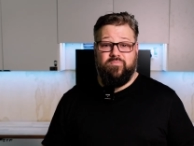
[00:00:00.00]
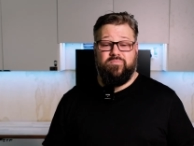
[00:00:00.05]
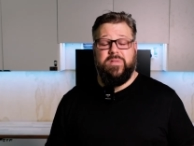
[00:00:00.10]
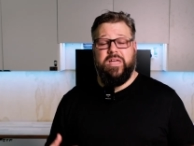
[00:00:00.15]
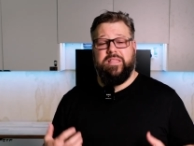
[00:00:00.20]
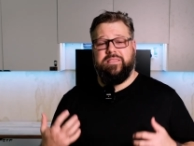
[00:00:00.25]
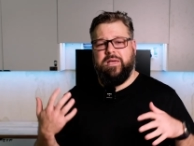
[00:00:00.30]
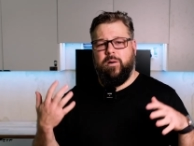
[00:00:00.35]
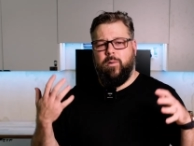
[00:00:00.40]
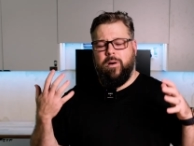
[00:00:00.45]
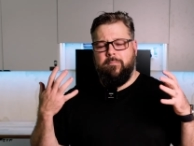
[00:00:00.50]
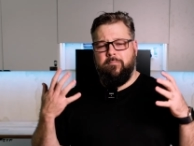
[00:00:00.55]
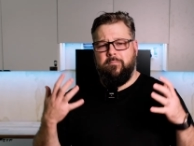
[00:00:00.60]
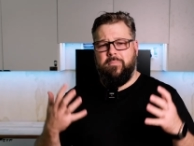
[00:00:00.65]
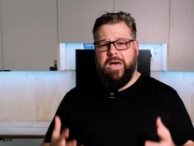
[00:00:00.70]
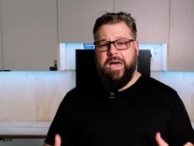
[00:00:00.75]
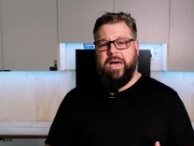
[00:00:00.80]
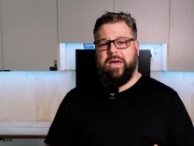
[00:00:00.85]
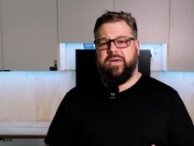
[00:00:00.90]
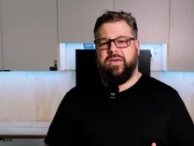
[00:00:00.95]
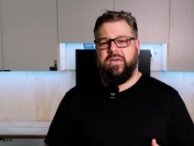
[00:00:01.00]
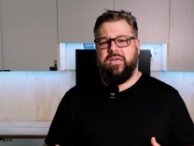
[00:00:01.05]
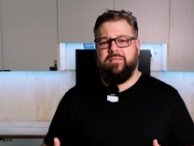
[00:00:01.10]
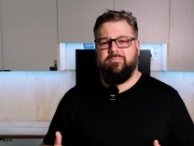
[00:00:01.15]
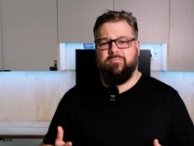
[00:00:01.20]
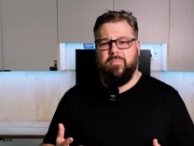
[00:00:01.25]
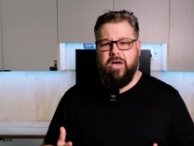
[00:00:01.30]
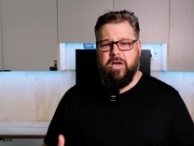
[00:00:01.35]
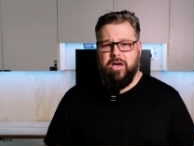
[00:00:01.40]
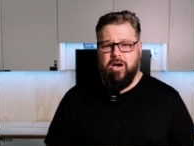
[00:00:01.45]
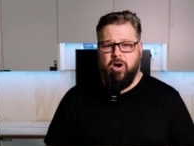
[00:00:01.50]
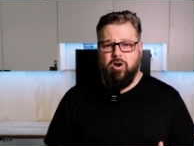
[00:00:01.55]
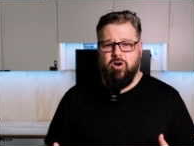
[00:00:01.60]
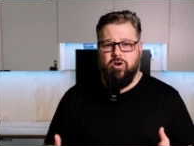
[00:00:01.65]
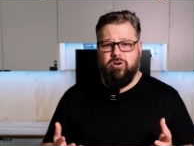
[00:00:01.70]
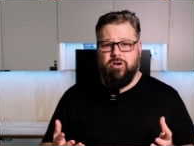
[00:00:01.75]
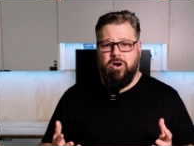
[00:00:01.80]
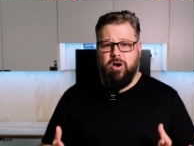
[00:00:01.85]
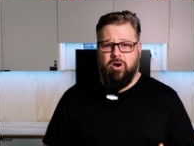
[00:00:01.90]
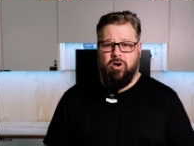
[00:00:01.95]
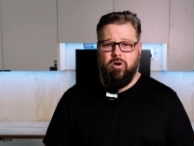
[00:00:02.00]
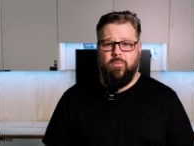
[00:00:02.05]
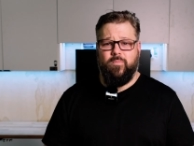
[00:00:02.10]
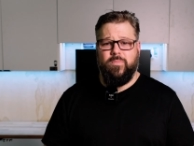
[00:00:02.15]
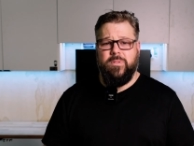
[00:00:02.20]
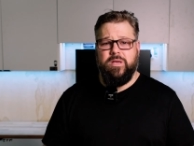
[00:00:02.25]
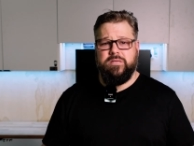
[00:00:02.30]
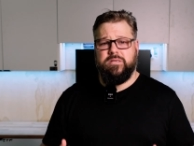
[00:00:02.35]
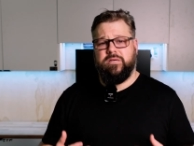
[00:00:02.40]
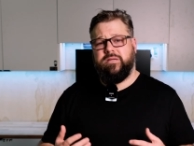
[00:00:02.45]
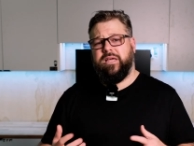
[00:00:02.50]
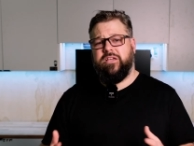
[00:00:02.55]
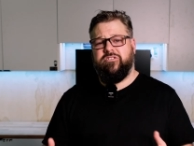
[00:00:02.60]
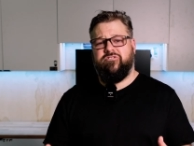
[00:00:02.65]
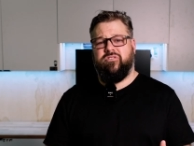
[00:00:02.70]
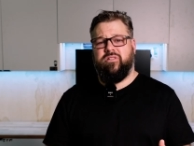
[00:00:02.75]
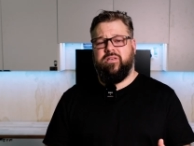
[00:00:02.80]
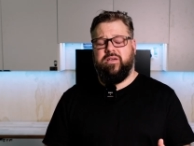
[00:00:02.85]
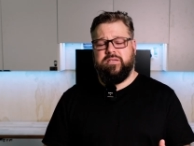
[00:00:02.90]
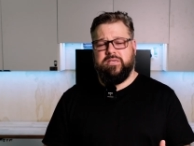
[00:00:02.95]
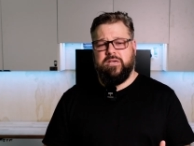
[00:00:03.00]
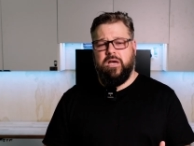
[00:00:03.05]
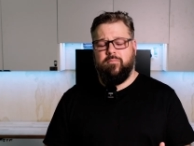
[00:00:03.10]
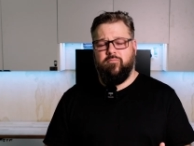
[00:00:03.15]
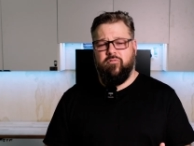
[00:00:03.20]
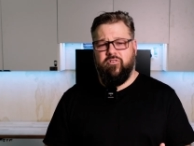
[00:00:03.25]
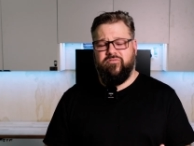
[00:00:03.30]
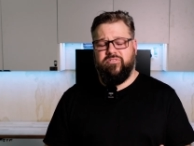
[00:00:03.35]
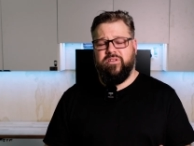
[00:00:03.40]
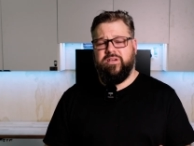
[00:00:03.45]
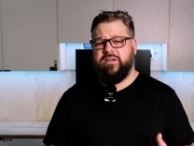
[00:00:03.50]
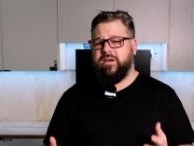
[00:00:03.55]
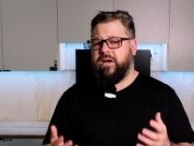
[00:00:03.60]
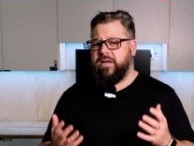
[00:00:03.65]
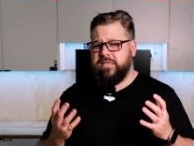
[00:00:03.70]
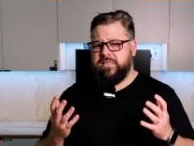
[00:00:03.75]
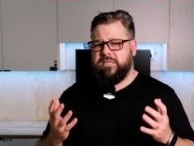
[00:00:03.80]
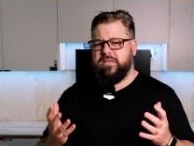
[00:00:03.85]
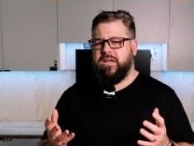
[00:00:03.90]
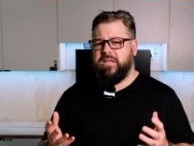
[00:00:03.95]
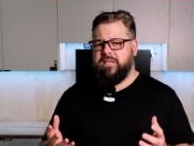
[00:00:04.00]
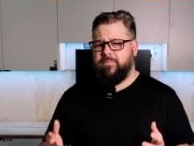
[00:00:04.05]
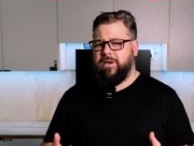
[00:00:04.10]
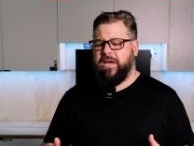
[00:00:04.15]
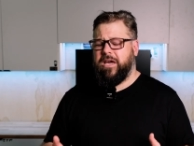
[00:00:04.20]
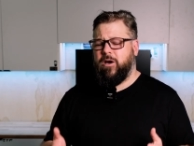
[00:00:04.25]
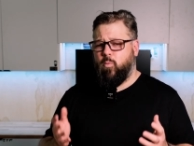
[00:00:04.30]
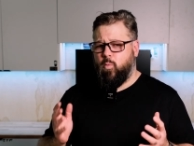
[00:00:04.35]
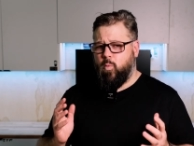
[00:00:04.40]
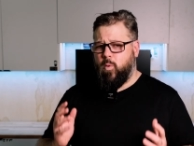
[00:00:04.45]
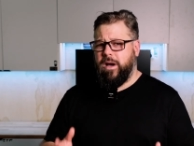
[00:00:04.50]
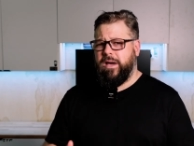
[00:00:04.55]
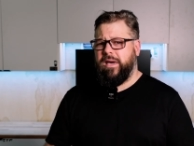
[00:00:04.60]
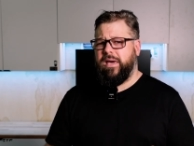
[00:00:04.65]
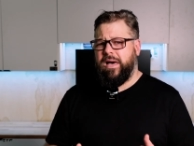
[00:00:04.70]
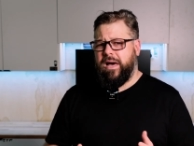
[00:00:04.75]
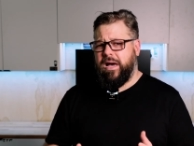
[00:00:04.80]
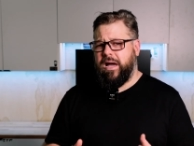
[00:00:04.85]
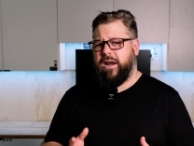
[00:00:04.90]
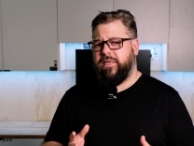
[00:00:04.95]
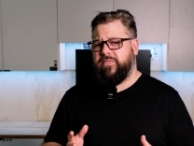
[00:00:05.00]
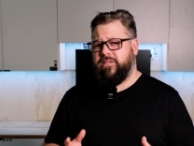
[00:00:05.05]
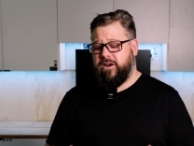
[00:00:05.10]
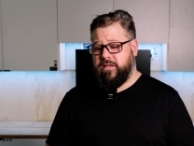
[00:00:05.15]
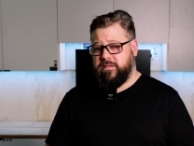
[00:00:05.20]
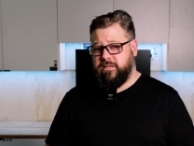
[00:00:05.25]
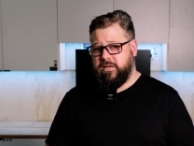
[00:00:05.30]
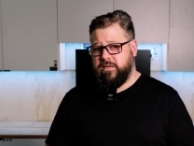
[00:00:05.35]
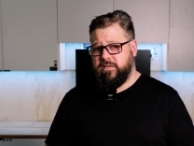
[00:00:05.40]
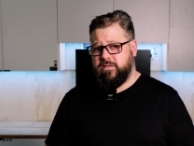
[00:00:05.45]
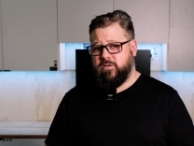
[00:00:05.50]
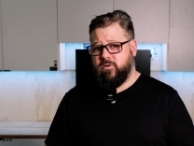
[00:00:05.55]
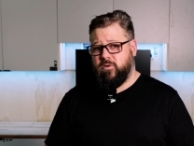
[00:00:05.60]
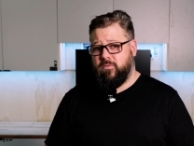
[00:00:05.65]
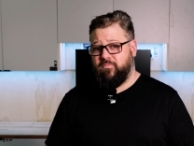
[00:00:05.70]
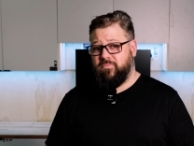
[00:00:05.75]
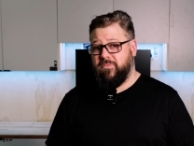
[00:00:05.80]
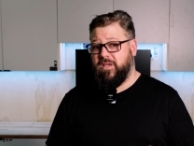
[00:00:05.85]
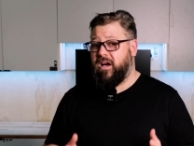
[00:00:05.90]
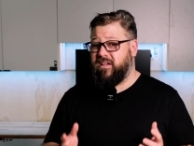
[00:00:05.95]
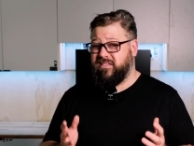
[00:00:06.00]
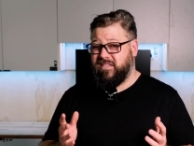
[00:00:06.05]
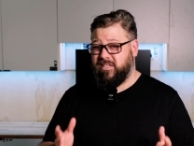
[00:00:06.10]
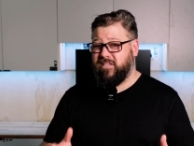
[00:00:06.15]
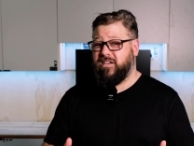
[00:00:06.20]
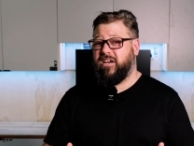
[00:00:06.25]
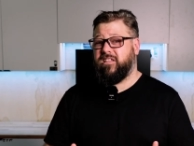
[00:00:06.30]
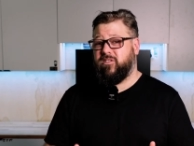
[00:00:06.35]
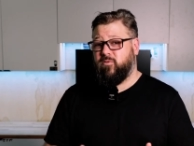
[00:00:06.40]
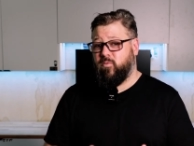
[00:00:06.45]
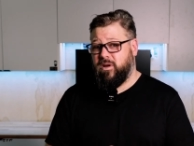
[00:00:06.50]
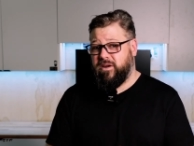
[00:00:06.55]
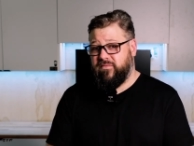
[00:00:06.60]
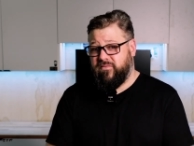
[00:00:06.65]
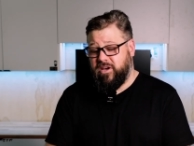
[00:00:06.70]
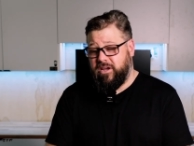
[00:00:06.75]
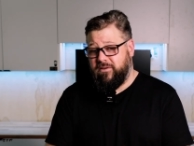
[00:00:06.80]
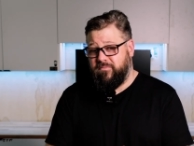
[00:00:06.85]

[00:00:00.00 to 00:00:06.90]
and now I'm back in my own home. So naturally, as I moved in, I decided to make it way harder than I needed to. I decided to renovate.